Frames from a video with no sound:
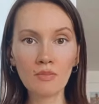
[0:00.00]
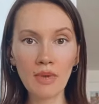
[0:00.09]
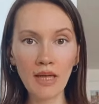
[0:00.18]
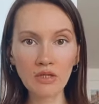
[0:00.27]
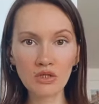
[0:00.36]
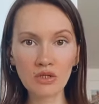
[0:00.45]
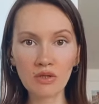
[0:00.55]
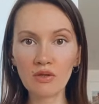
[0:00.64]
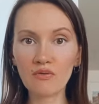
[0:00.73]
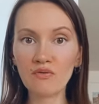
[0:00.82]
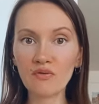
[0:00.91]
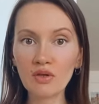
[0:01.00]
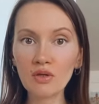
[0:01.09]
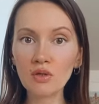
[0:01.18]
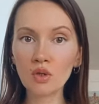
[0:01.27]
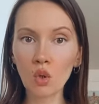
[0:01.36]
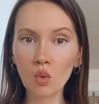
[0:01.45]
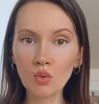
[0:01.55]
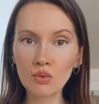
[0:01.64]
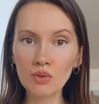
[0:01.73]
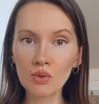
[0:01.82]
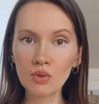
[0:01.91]
imagine the fig
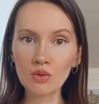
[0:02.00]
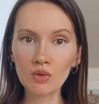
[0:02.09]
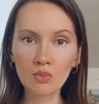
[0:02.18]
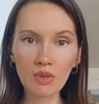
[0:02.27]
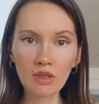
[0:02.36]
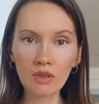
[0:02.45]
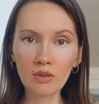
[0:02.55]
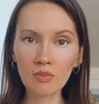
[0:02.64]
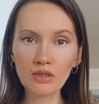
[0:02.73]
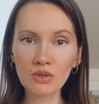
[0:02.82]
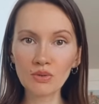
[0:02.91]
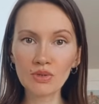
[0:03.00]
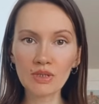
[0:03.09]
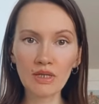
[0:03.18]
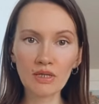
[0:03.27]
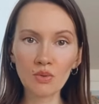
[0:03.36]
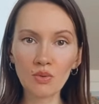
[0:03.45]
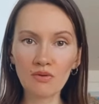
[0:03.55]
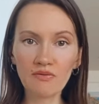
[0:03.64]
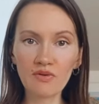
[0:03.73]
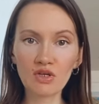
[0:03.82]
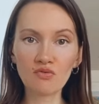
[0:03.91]
note to be associated with a
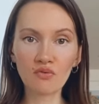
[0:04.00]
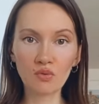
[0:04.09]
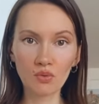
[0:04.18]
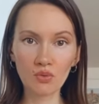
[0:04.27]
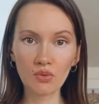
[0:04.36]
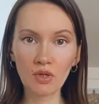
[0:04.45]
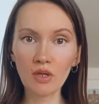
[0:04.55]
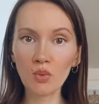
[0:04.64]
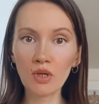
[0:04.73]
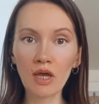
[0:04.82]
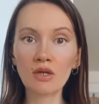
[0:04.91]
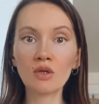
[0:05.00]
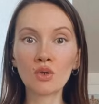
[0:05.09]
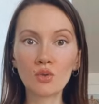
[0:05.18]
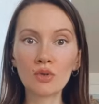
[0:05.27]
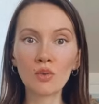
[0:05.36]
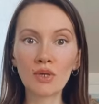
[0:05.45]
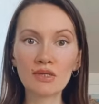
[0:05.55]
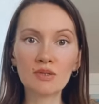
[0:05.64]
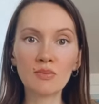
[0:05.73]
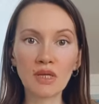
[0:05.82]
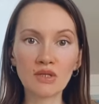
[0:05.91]
fresh fruit, and we kind of know the way it
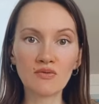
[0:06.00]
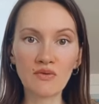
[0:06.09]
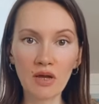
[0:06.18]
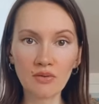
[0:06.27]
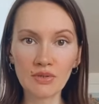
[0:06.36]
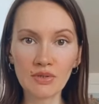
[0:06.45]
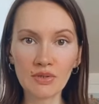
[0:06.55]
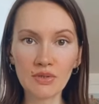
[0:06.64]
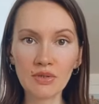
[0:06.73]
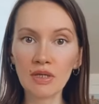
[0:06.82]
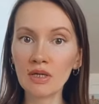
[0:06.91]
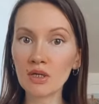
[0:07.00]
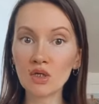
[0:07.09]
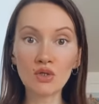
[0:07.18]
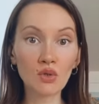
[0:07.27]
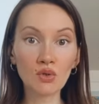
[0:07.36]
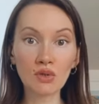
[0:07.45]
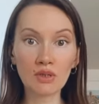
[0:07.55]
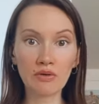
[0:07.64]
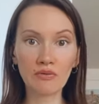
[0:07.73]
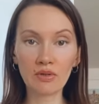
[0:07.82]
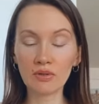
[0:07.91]
smells and fragrances. Here, it's totally
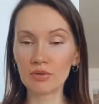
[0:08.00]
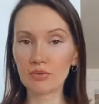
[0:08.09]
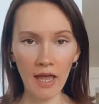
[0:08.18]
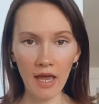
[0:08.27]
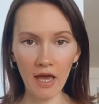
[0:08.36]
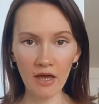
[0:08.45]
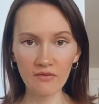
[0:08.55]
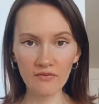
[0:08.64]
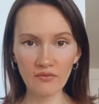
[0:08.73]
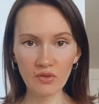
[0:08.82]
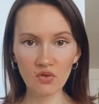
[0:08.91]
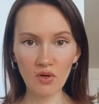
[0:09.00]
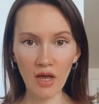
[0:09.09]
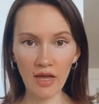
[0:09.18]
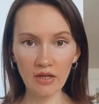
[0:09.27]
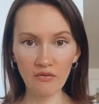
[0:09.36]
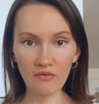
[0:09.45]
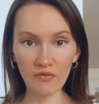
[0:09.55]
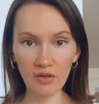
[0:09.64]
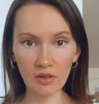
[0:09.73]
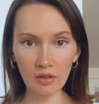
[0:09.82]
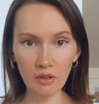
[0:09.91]
different. I have dried
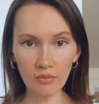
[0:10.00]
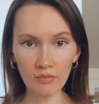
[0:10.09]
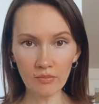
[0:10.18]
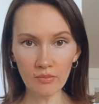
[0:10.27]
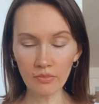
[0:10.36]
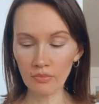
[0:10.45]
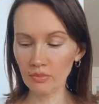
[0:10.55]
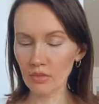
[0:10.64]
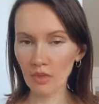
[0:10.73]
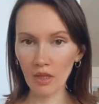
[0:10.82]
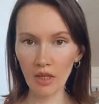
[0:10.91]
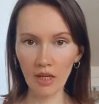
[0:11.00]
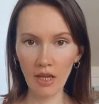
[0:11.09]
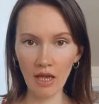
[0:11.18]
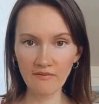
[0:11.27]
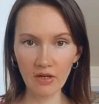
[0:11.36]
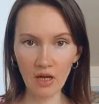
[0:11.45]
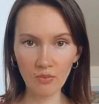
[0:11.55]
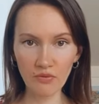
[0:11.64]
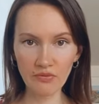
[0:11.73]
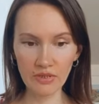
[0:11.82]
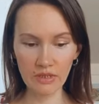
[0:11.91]
fig and I have a cup
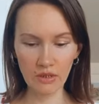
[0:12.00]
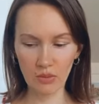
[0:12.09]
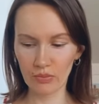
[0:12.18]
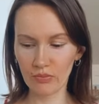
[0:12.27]
of tea.